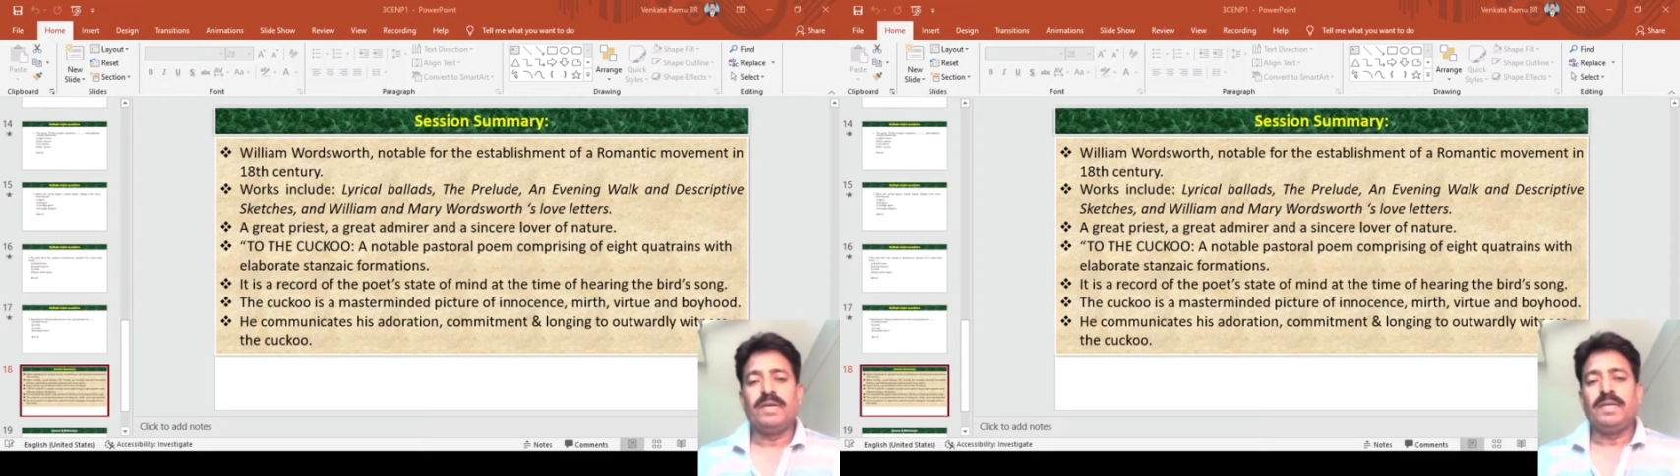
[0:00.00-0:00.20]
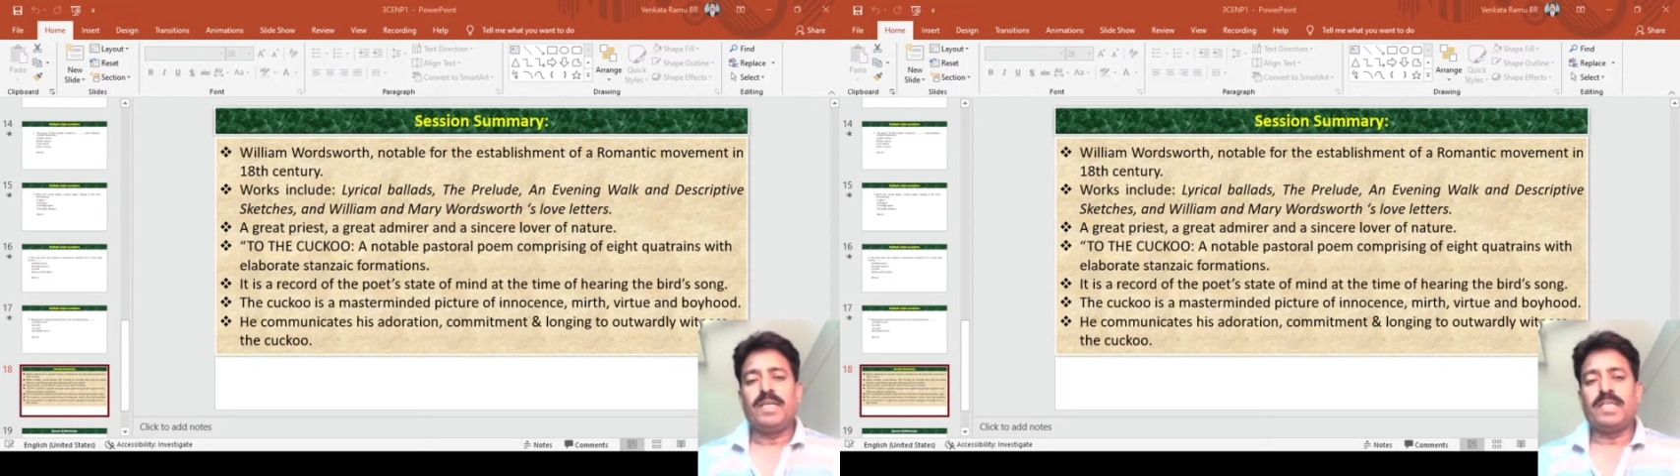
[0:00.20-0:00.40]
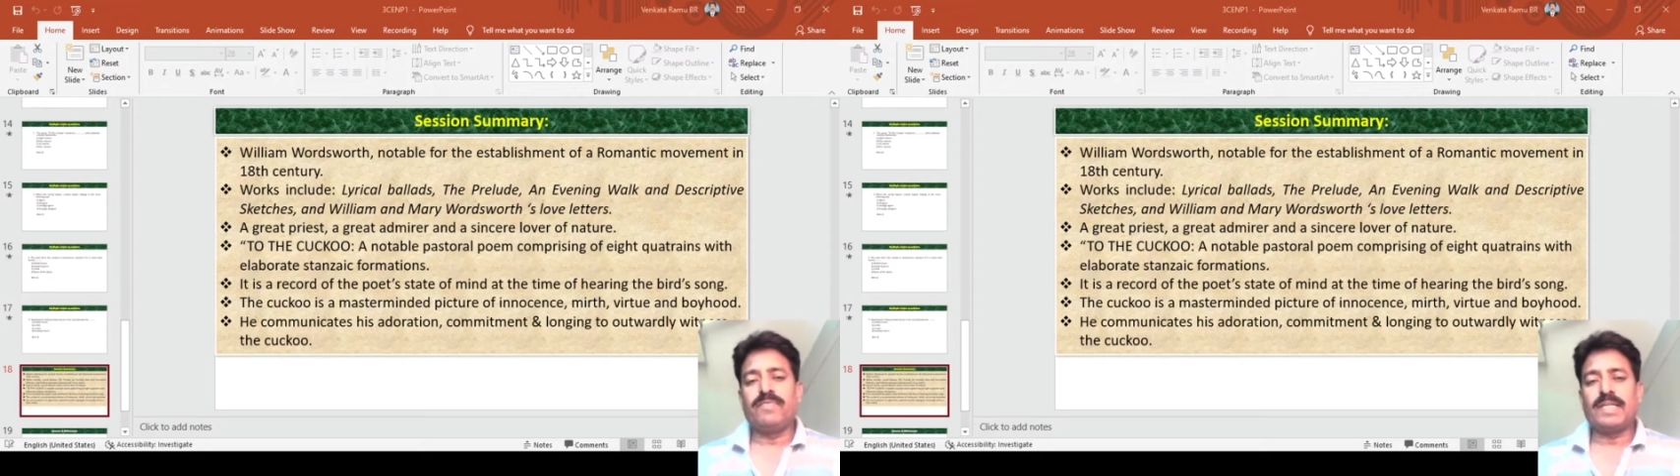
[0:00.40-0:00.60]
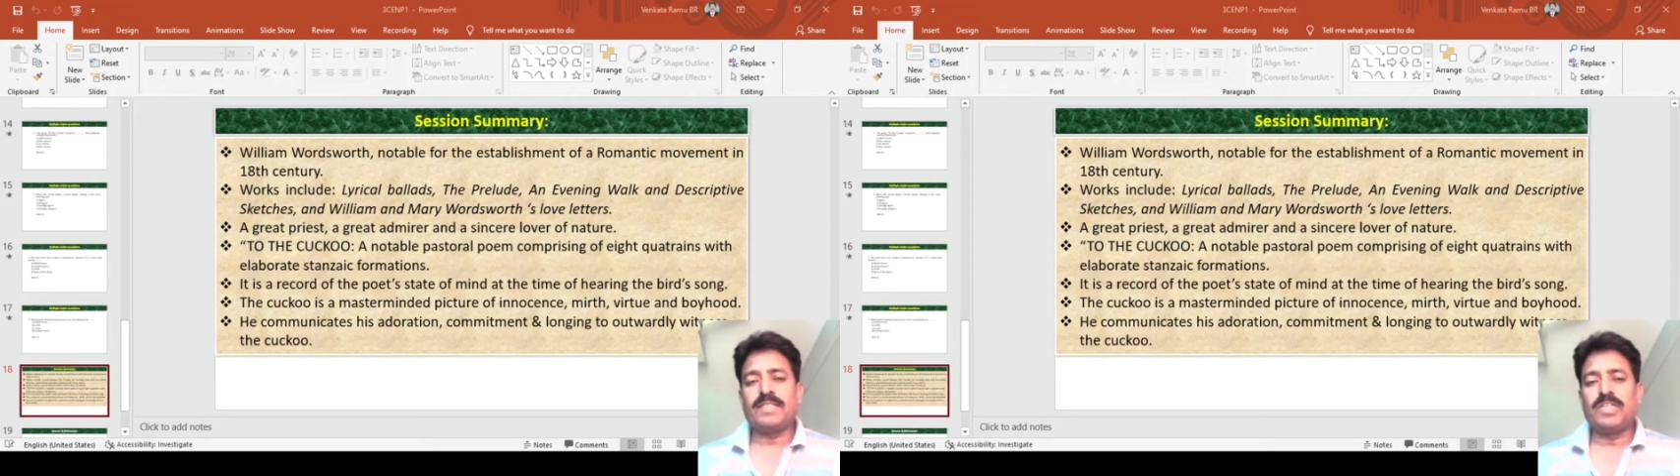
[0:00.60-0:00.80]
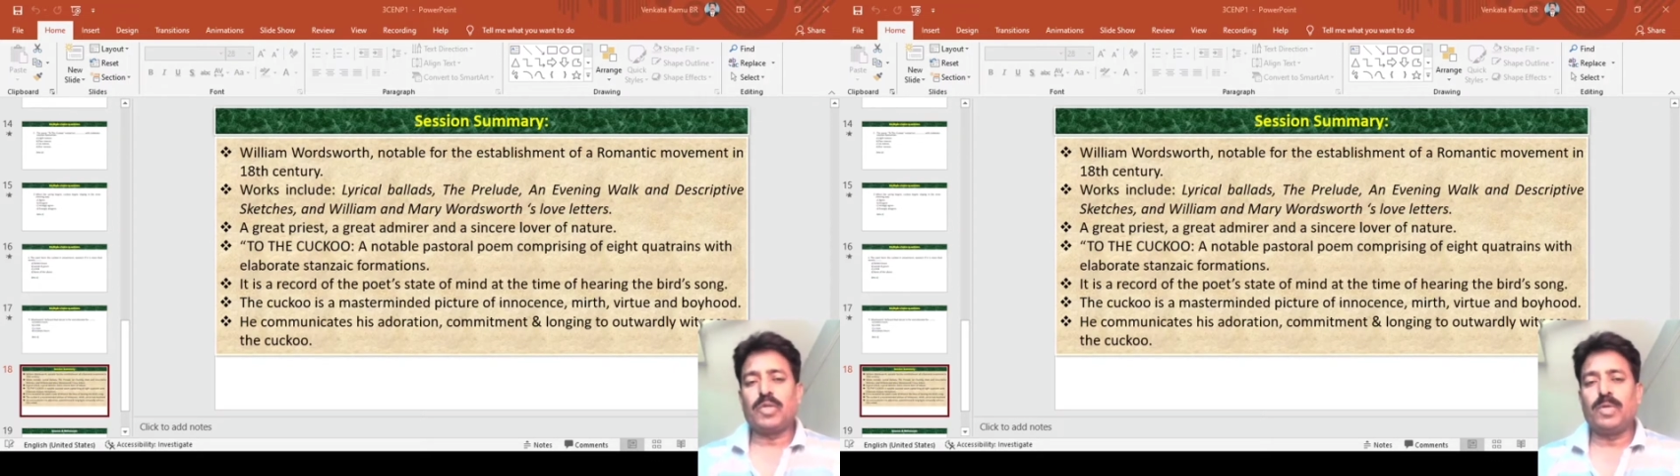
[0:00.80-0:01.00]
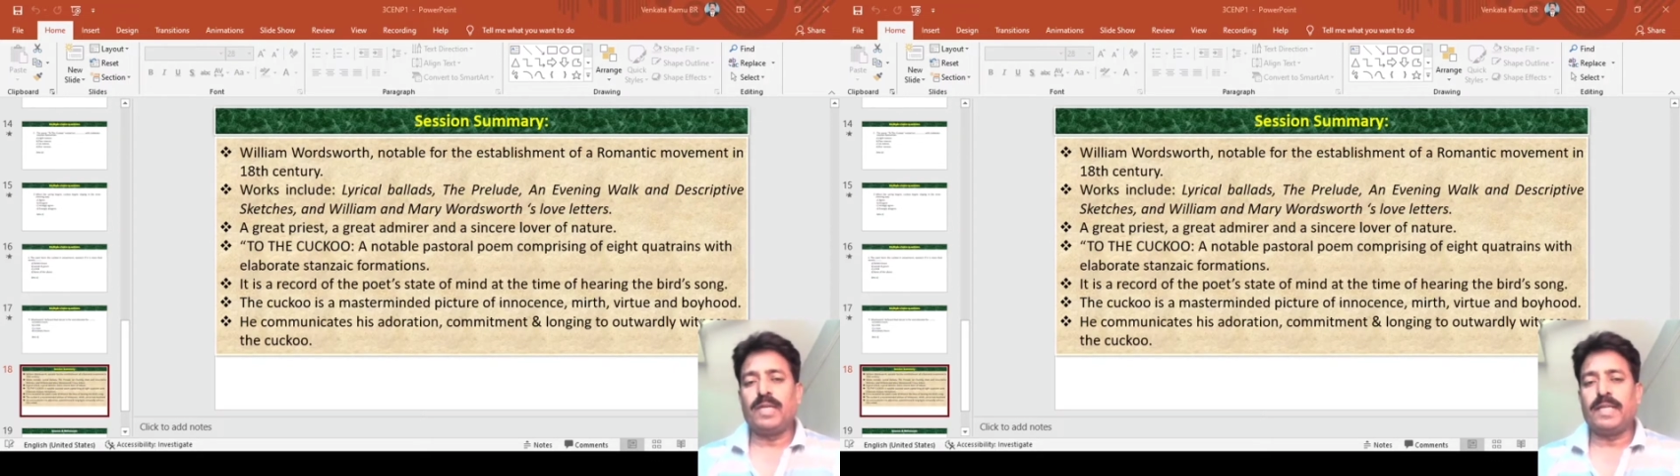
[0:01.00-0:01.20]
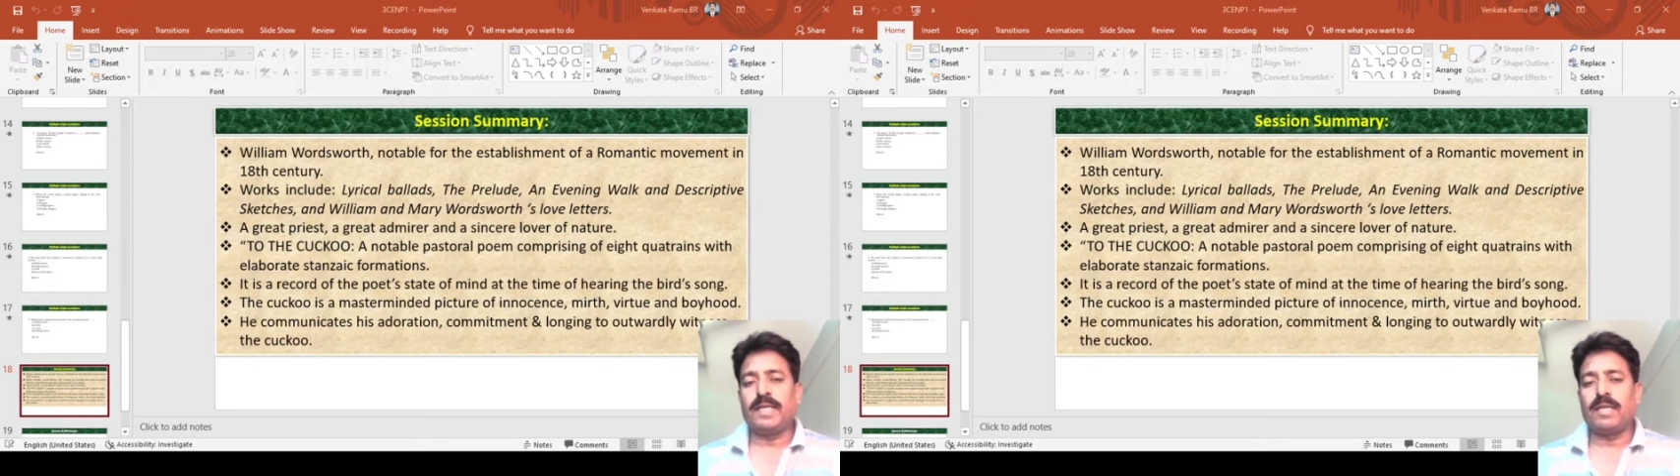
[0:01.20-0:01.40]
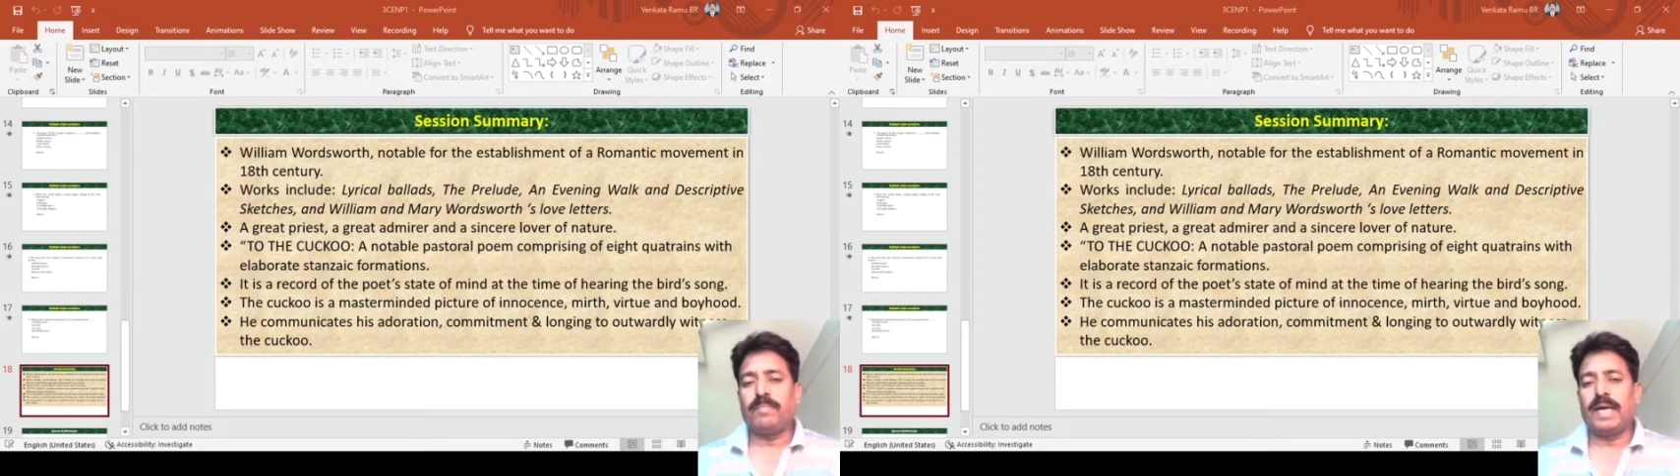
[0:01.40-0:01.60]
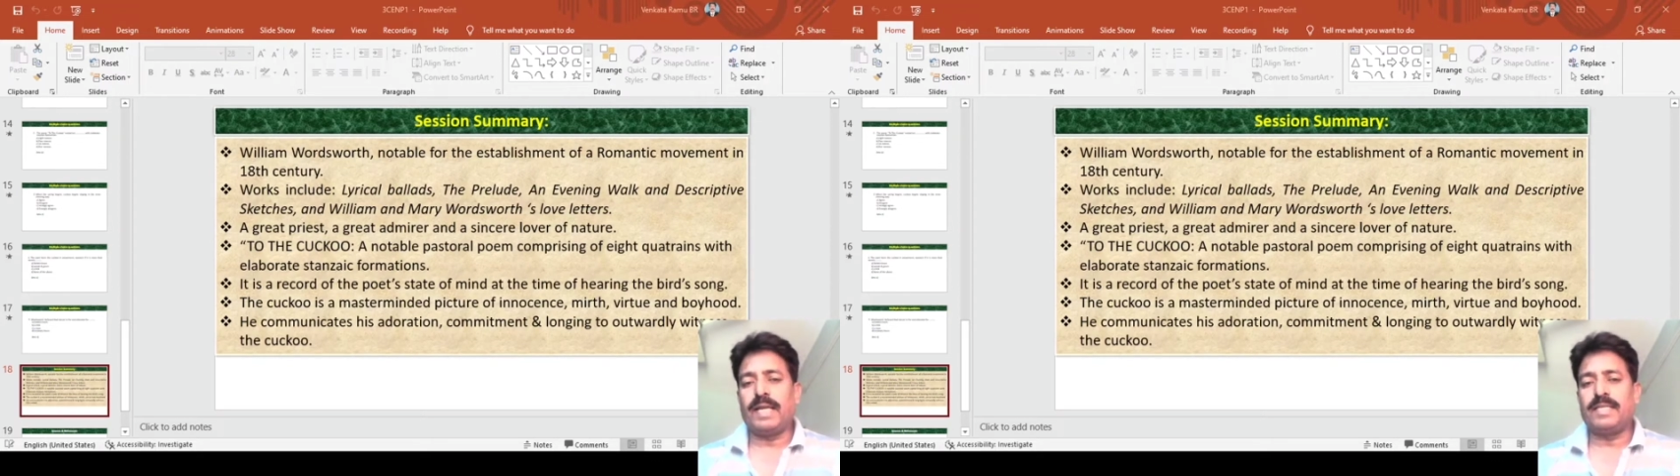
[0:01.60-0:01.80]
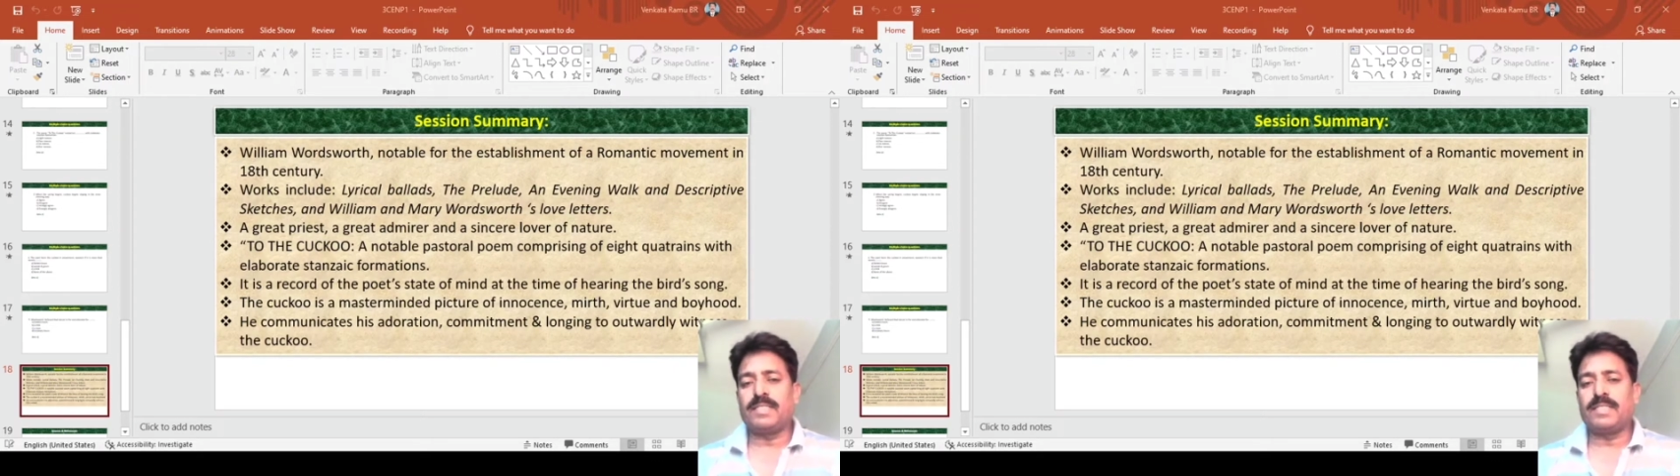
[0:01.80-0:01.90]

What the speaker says: His works include lyrical ballads,